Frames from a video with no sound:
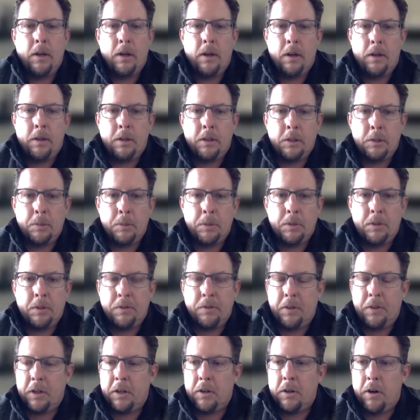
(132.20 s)
On this
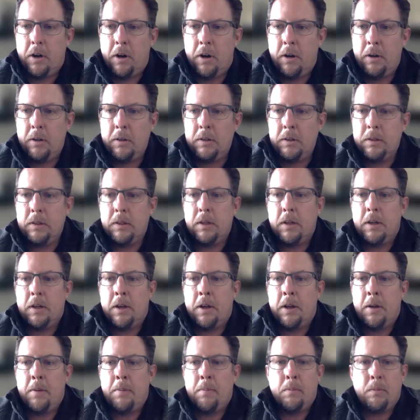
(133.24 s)
specific call,
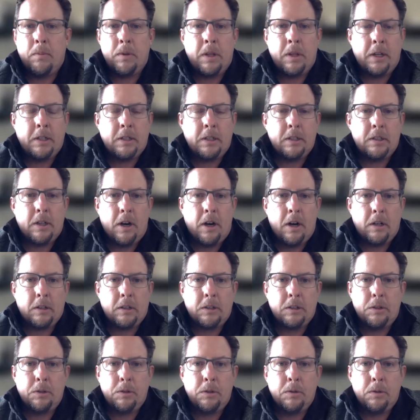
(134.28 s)
we'd like to talk
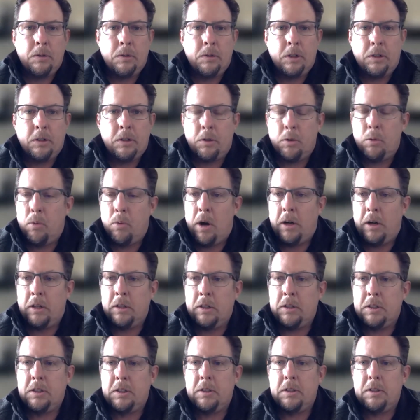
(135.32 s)
to just the water
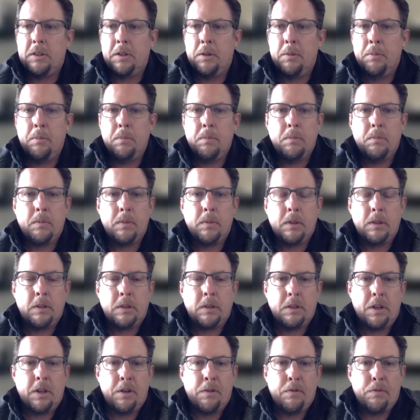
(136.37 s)
system and
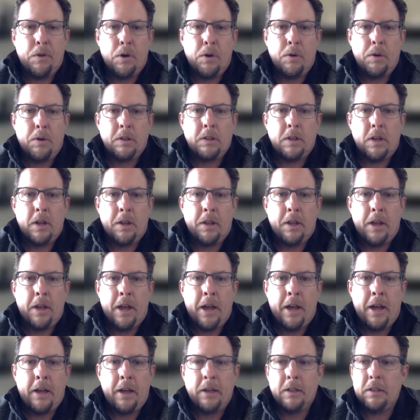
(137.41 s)
stay focused on
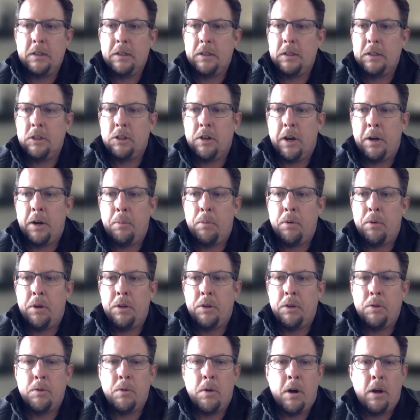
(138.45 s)
that and try to bring
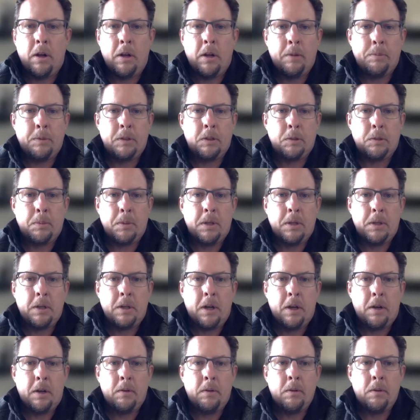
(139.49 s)
you all up to speed
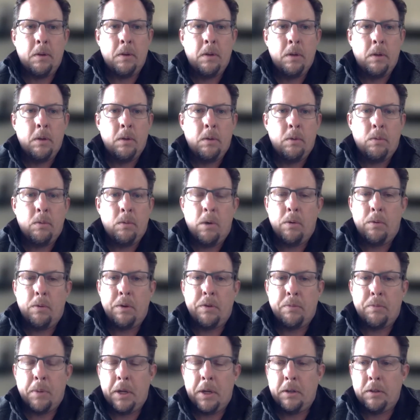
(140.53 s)
on what
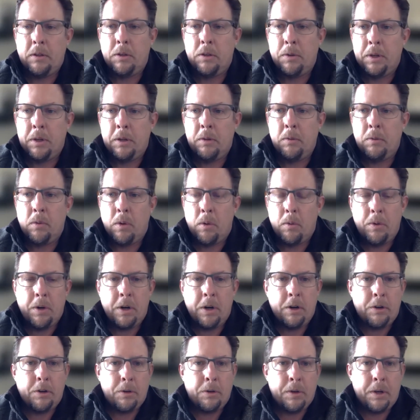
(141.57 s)
we've been doing, what we
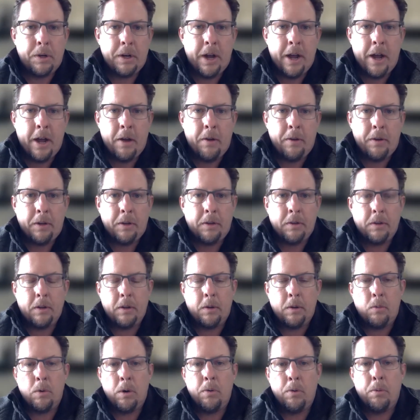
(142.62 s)
are doing now, and
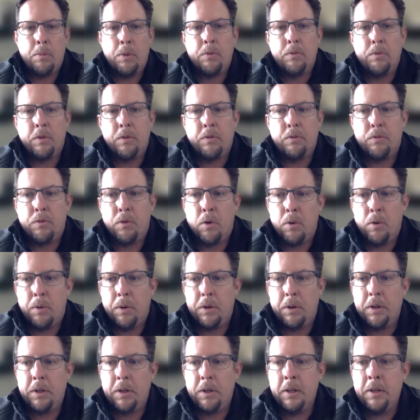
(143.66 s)
where we're moving
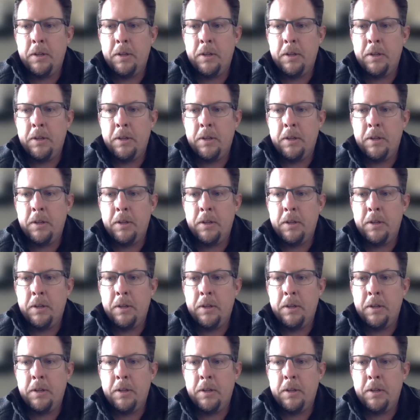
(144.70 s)
forward.